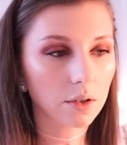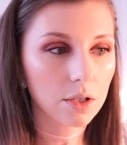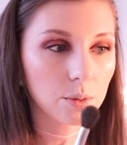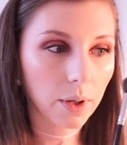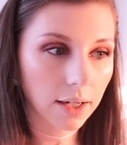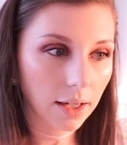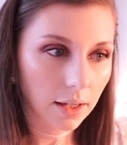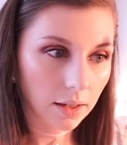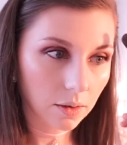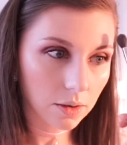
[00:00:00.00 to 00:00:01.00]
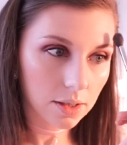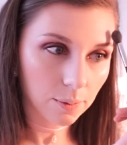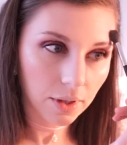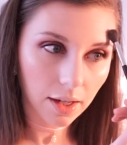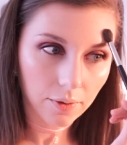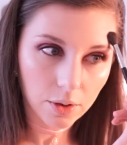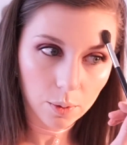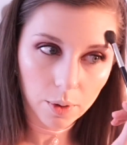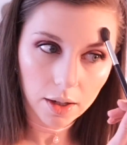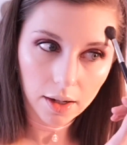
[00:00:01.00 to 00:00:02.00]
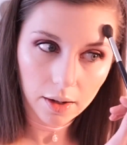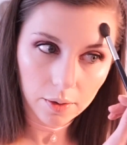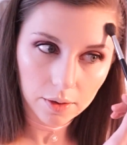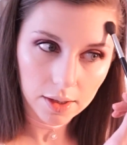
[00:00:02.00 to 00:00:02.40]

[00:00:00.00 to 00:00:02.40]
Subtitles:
sweaty or something after a workout,